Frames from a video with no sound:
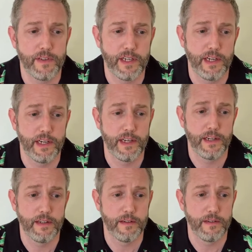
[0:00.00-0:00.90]

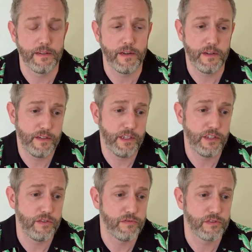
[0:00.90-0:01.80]
are you going to
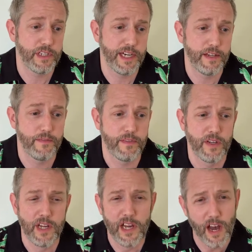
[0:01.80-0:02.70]
use kind of
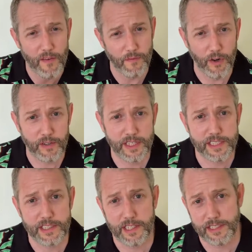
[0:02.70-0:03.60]

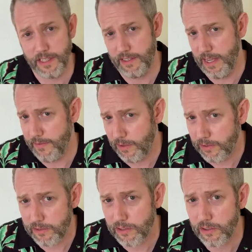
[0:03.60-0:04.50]
Avernus, that it's a
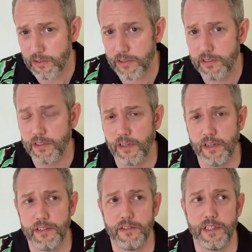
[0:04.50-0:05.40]
devil cult?
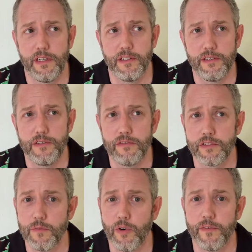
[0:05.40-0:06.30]
Are you going to
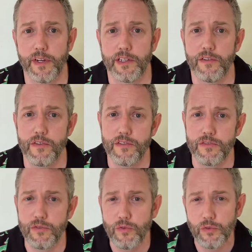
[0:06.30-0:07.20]
use more of a
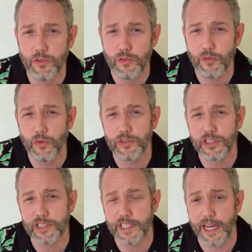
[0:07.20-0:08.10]
Cthulhu
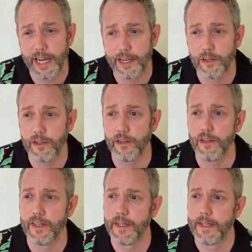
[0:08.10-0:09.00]

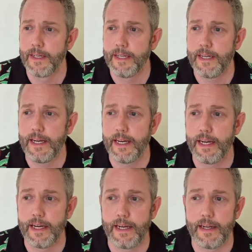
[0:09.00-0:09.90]
style
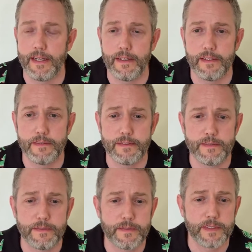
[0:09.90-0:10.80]

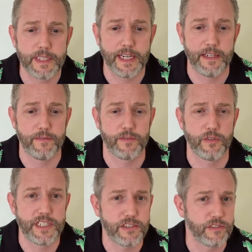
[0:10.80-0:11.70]
kind of
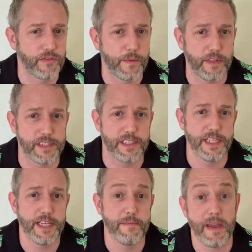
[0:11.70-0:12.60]
creatures from the
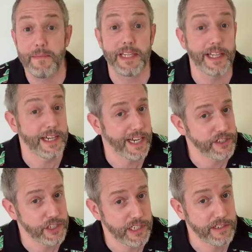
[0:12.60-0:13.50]
sea? Maybe
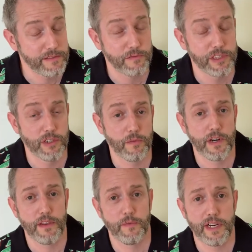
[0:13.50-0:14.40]
Laneshi, which are
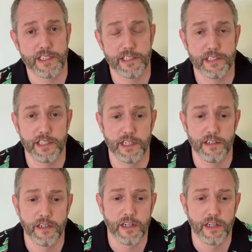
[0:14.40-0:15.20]
one of the races there.